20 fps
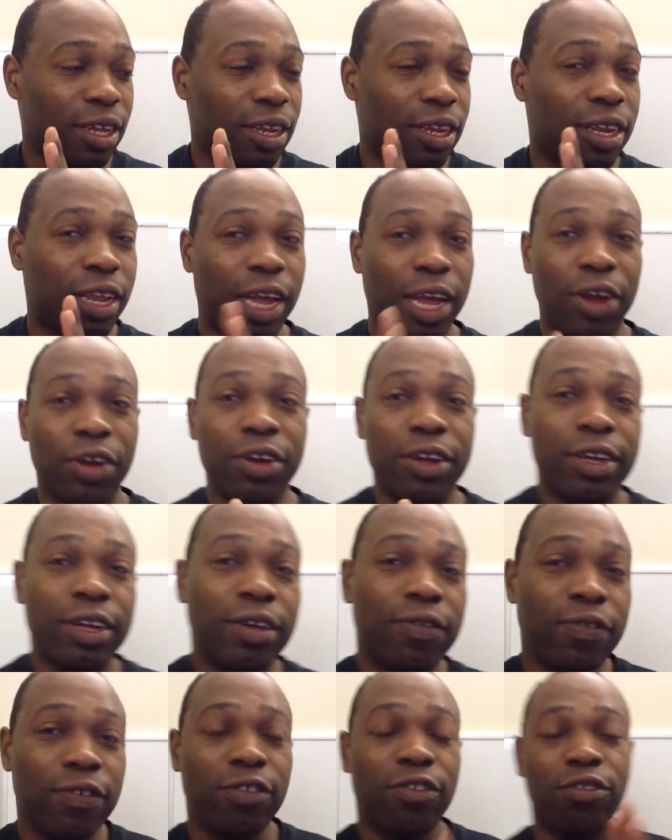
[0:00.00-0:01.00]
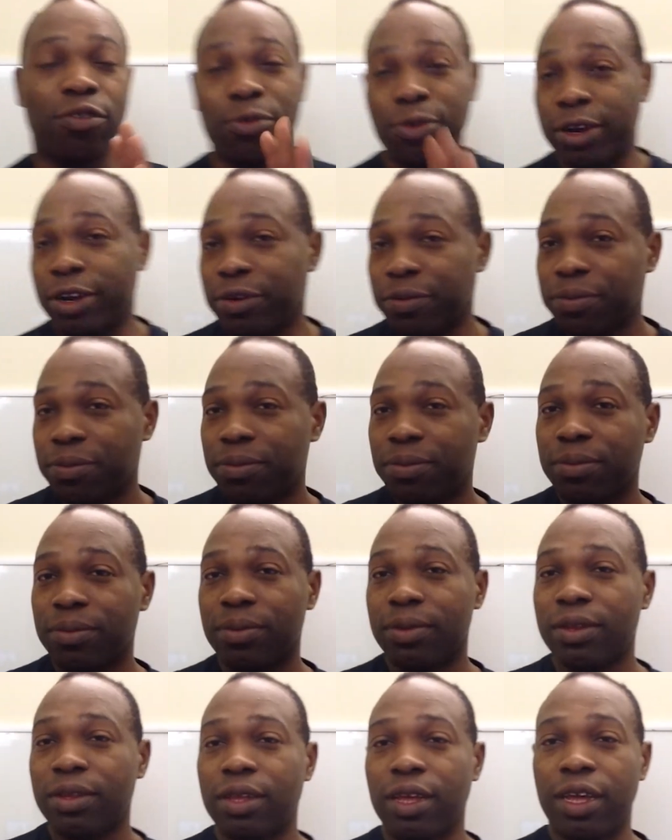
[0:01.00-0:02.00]
the area of a square
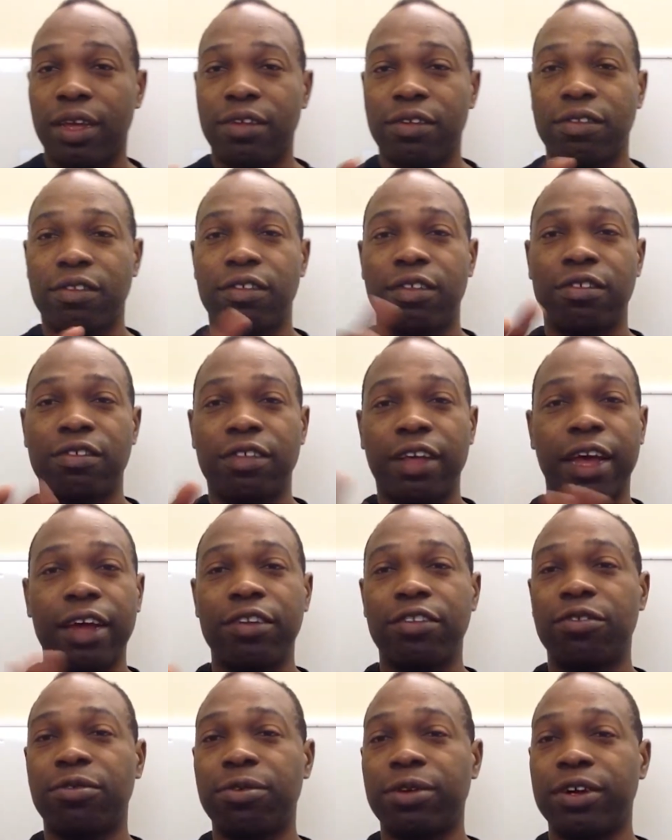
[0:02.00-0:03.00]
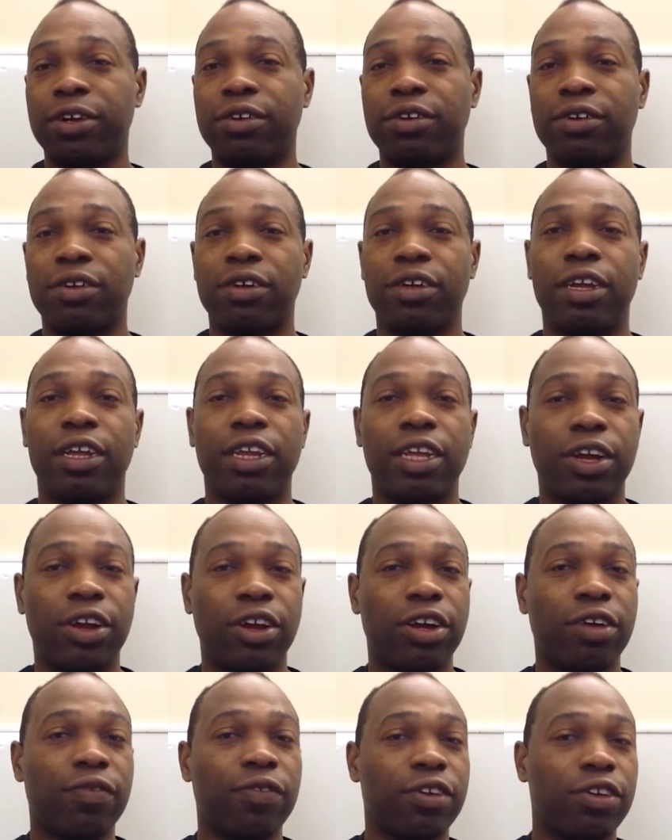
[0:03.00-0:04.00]
is the side squared, and the
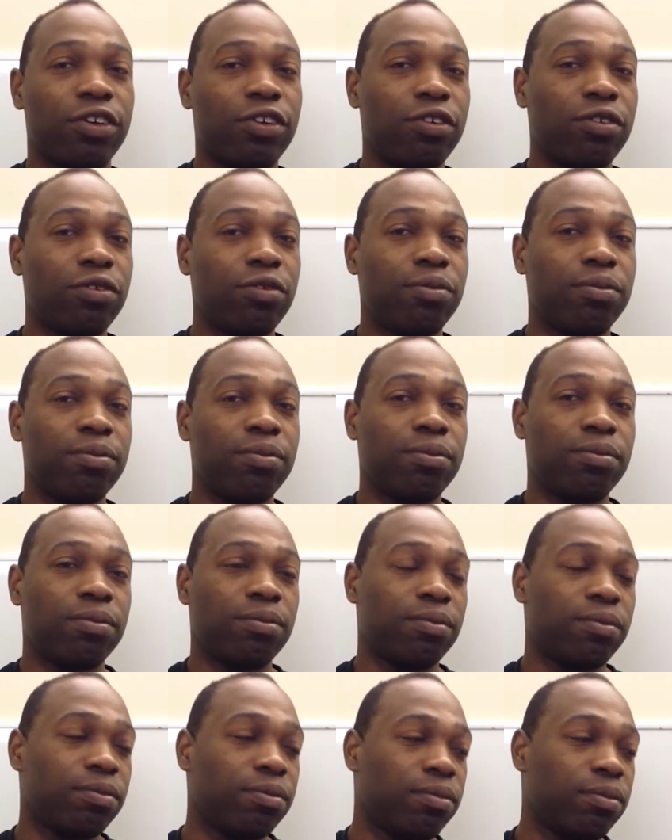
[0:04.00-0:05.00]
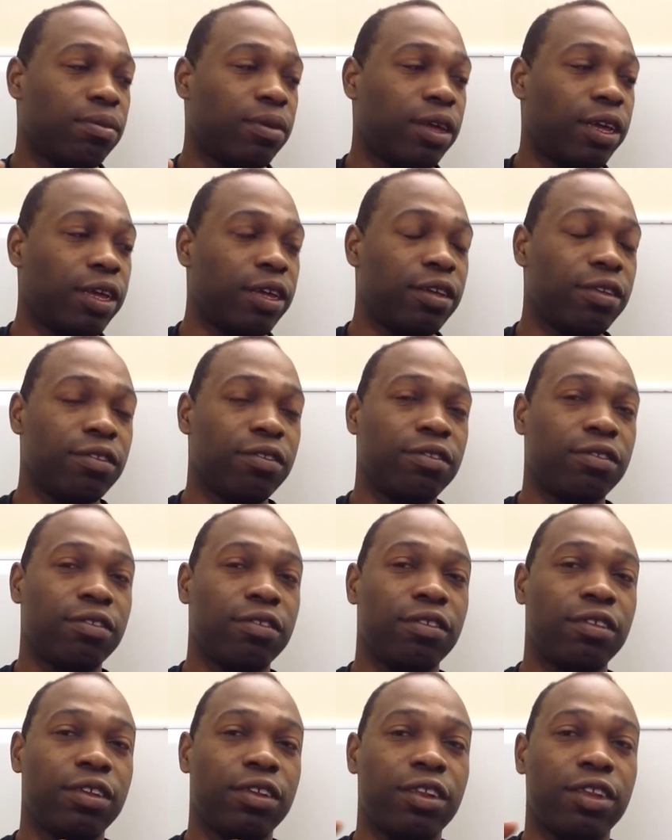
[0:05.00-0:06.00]
area of a cube is
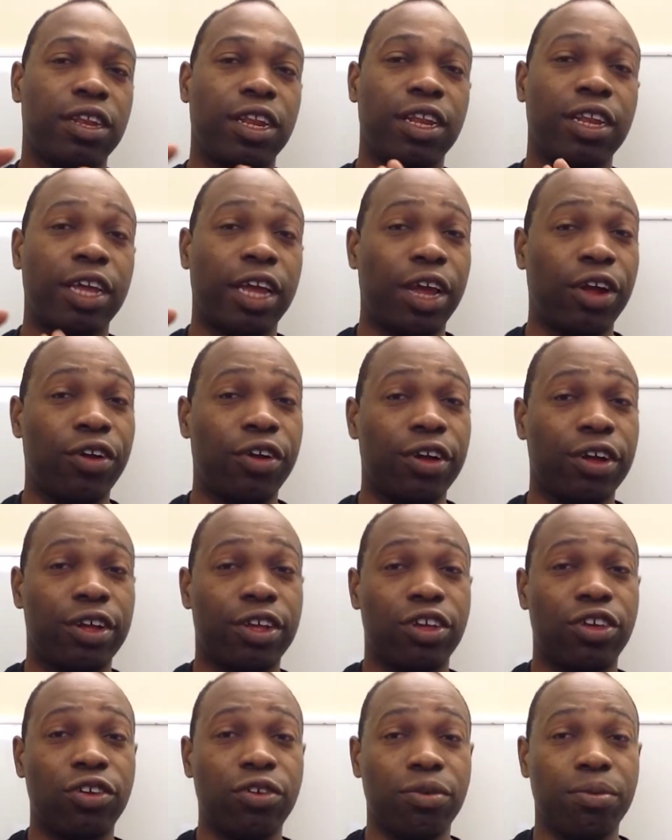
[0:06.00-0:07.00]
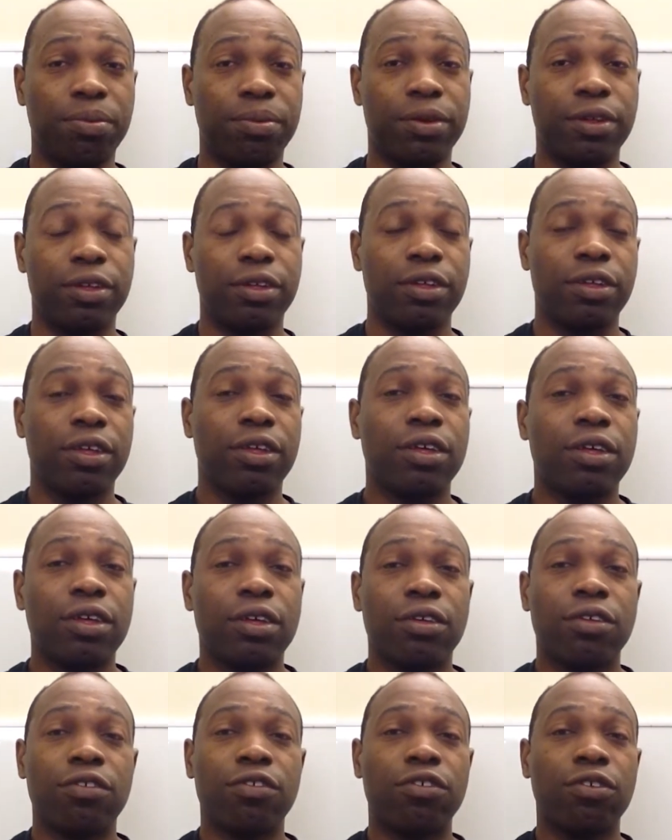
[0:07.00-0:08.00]
the area cubed.
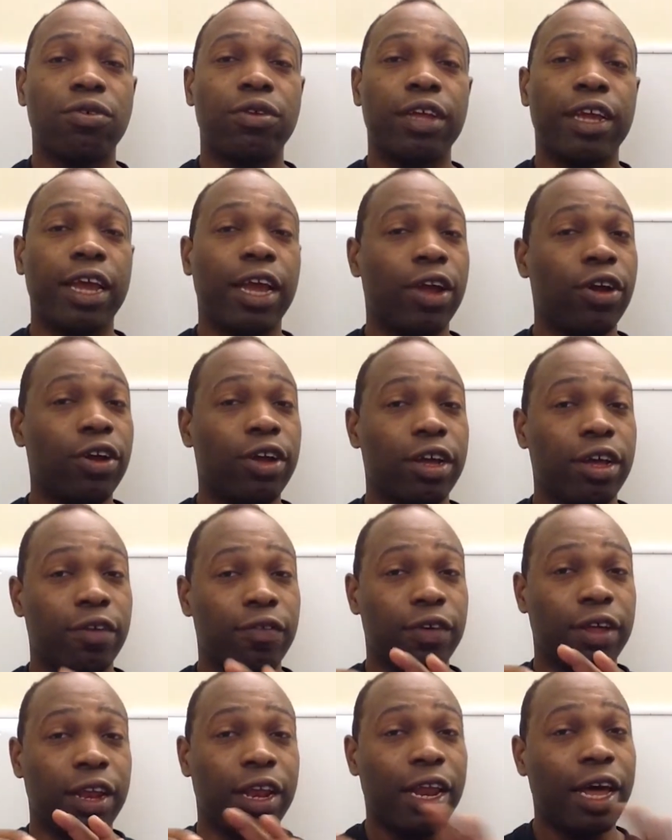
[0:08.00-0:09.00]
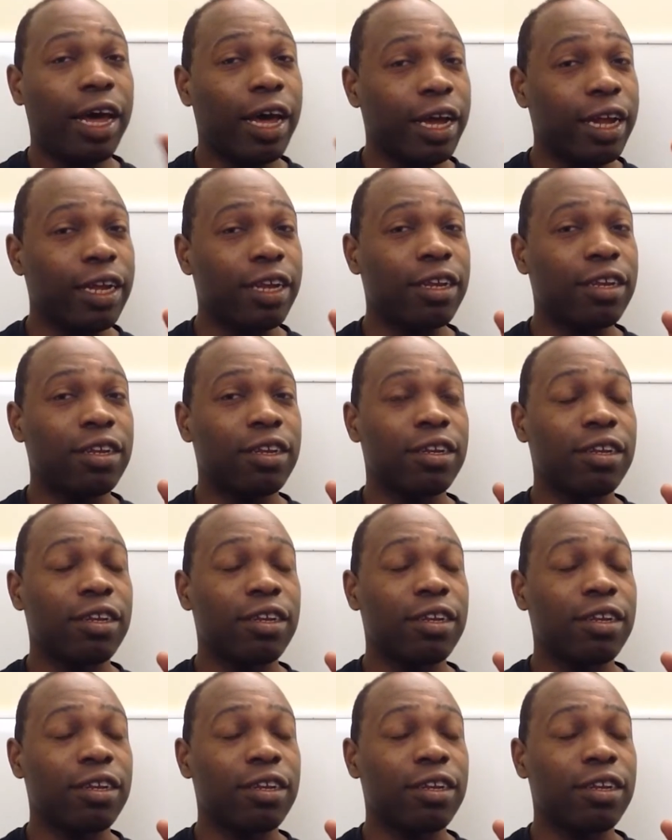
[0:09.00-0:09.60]
So the area of a line